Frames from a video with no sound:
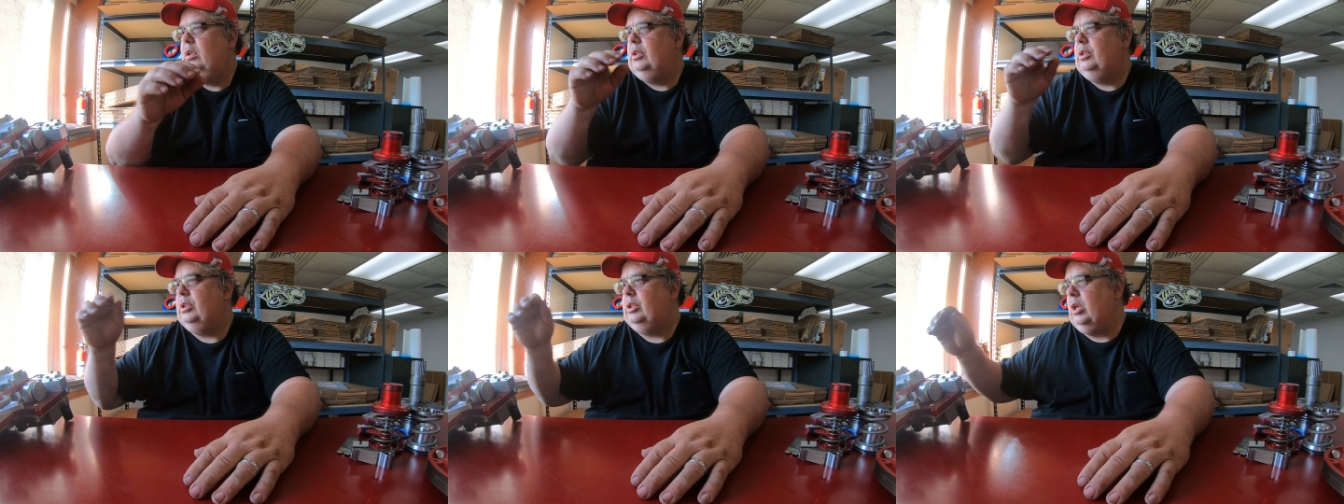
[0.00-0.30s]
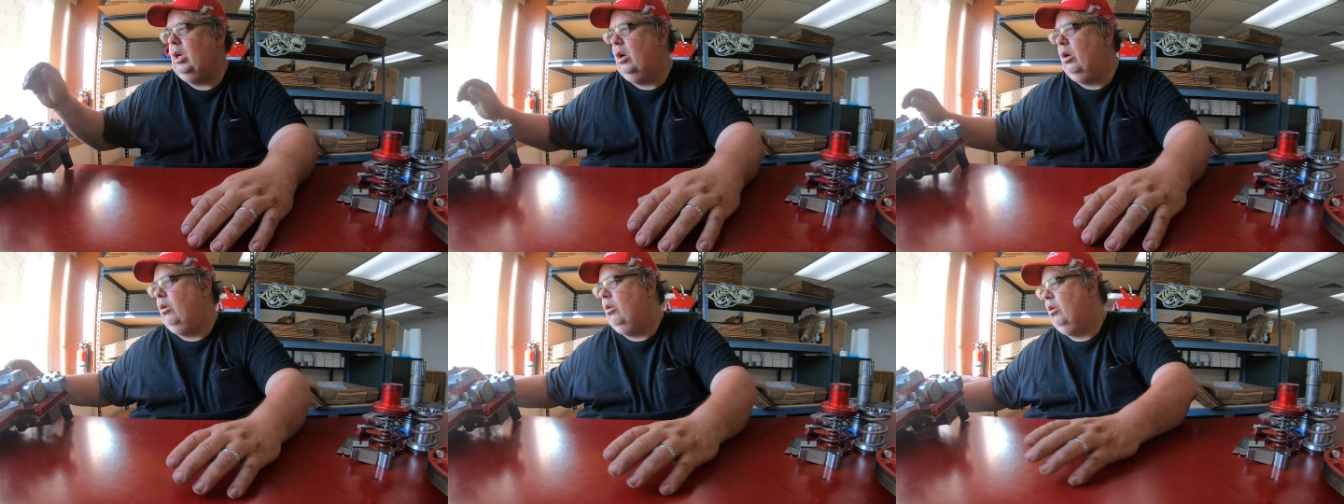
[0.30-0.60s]

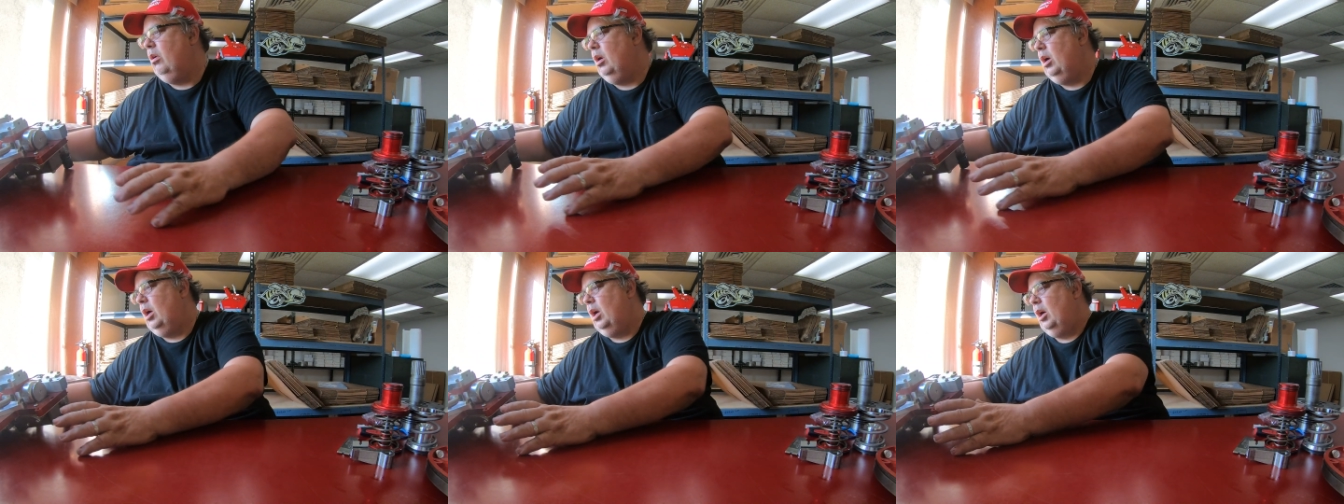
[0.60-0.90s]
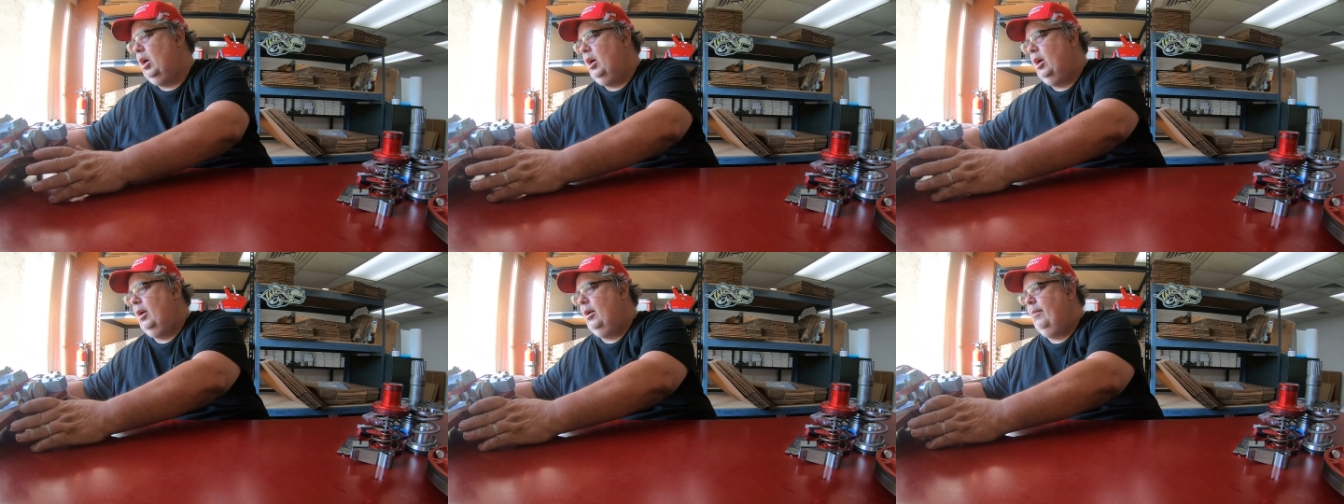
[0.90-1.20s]
So
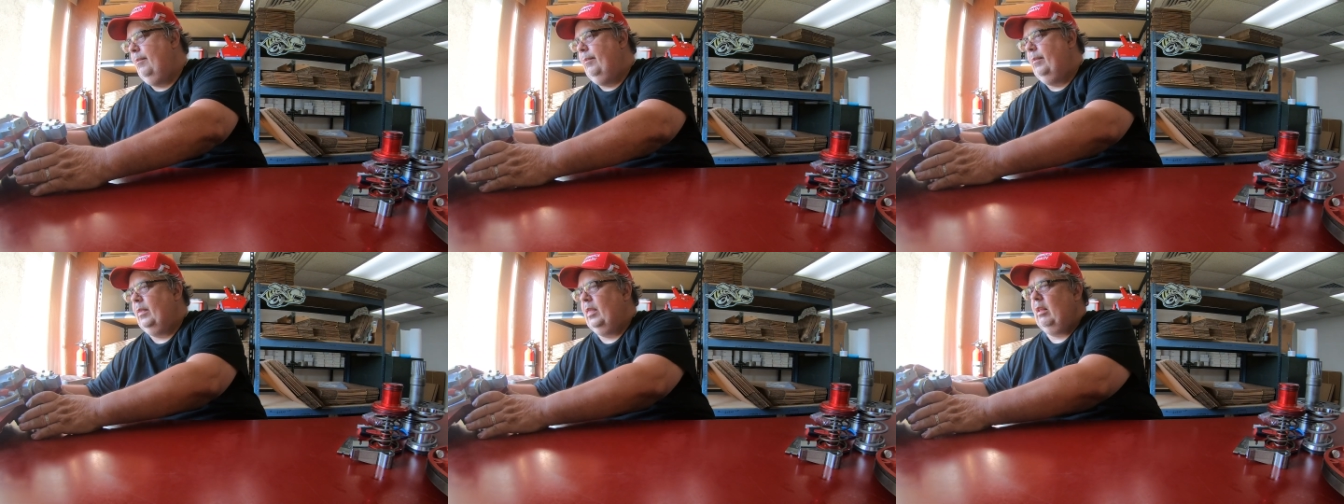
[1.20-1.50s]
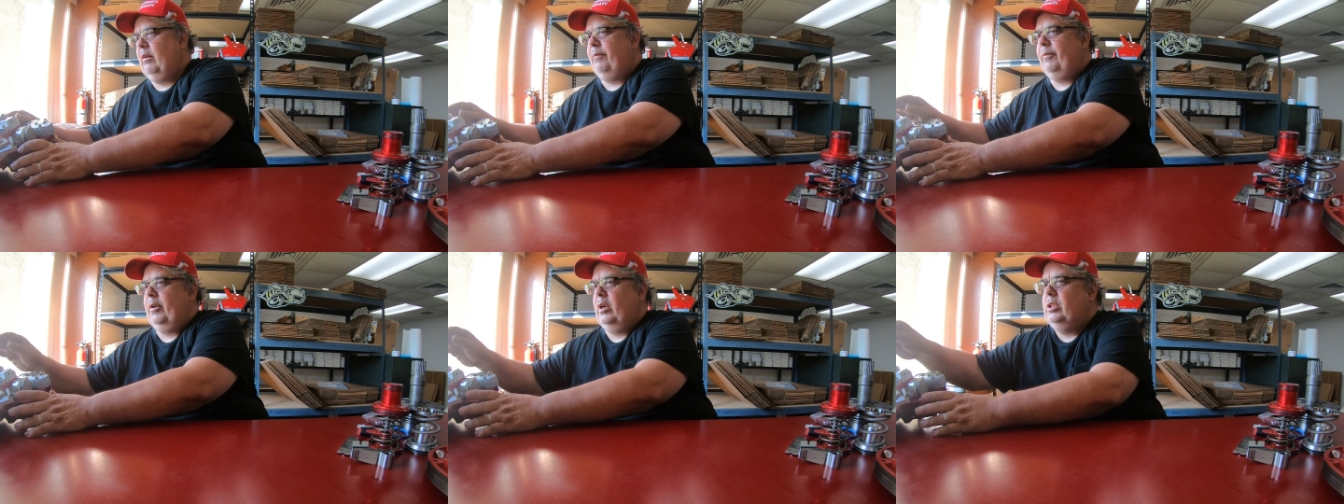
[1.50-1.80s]

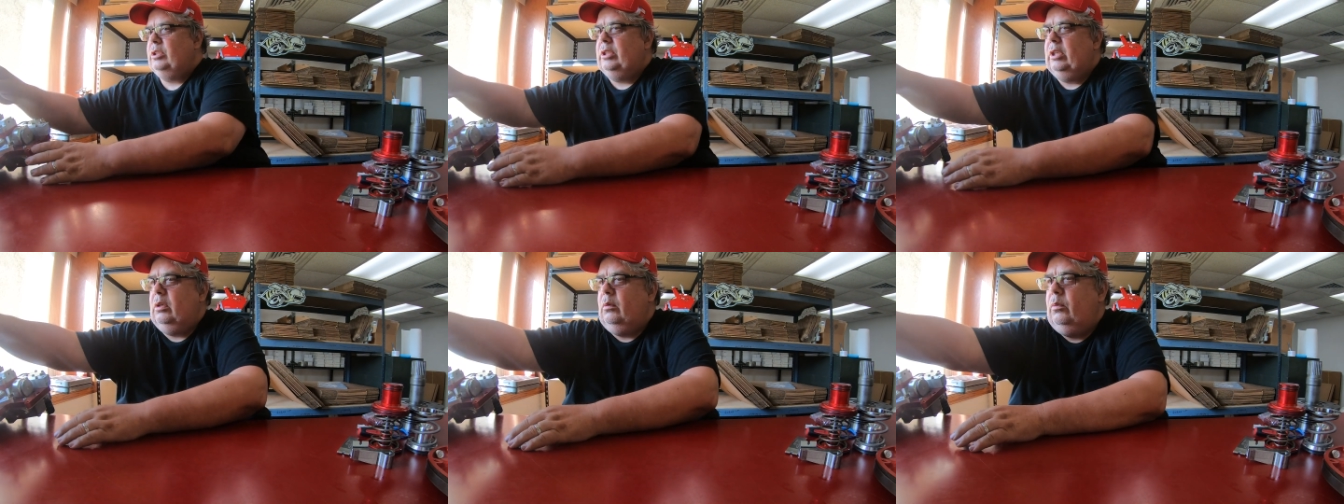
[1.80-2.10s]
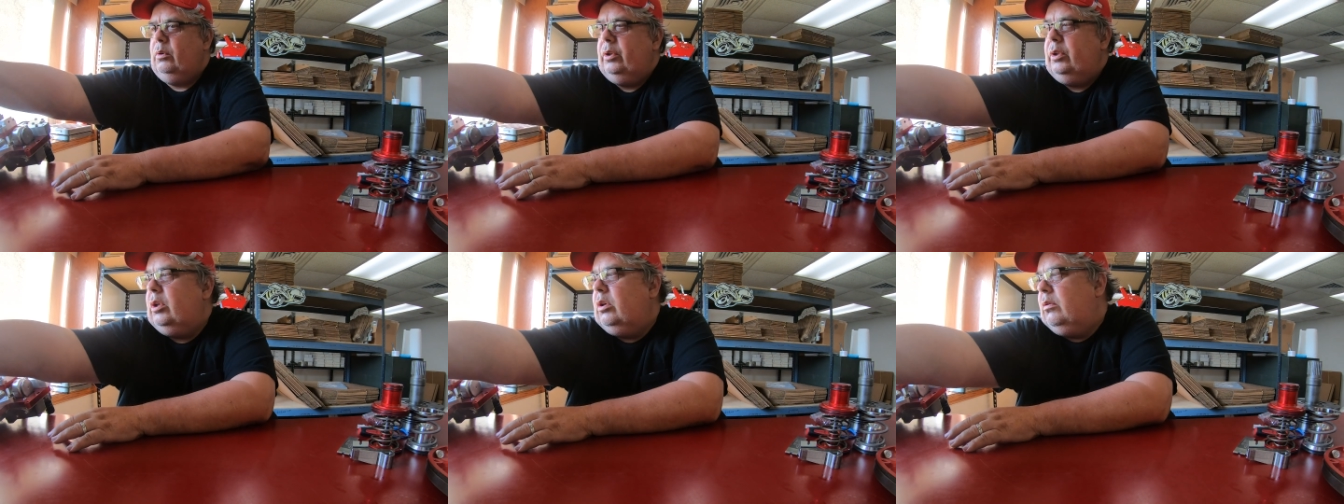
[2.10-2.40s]
the first thing
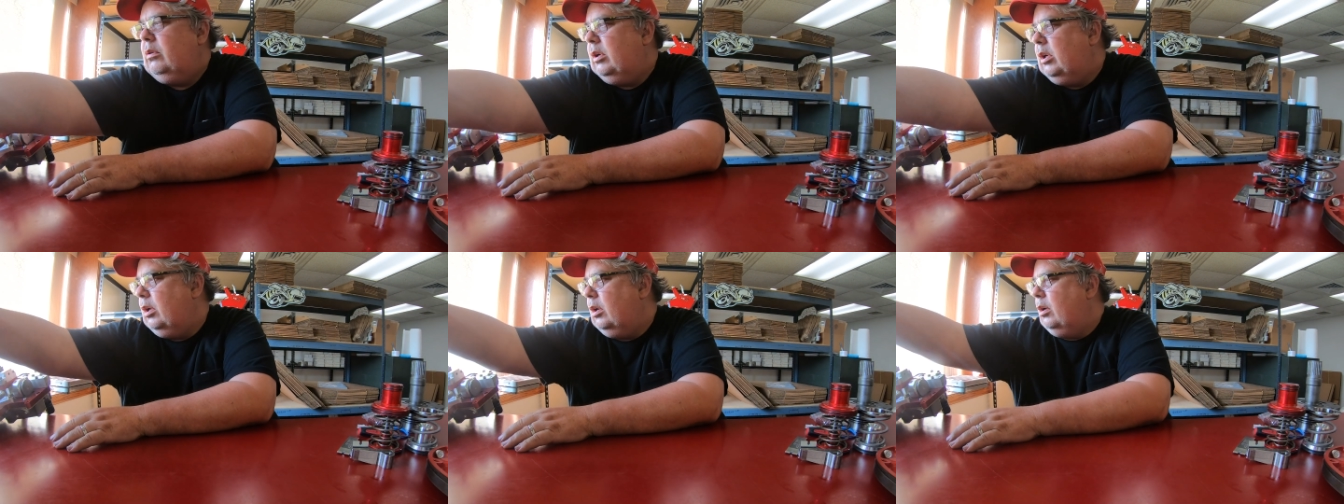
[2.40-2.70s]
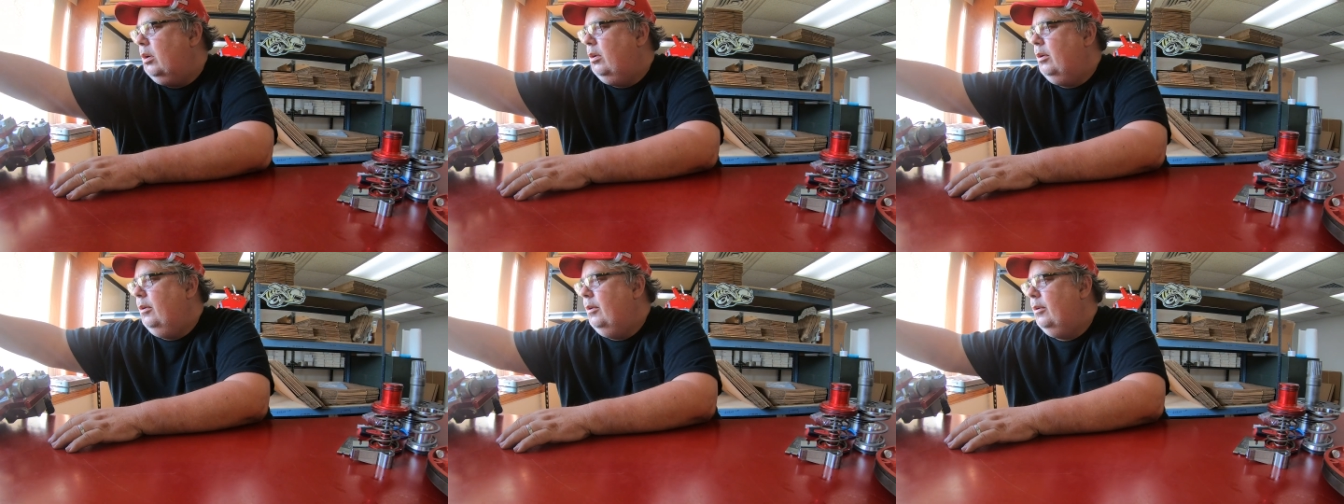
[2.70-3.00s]
we'll do here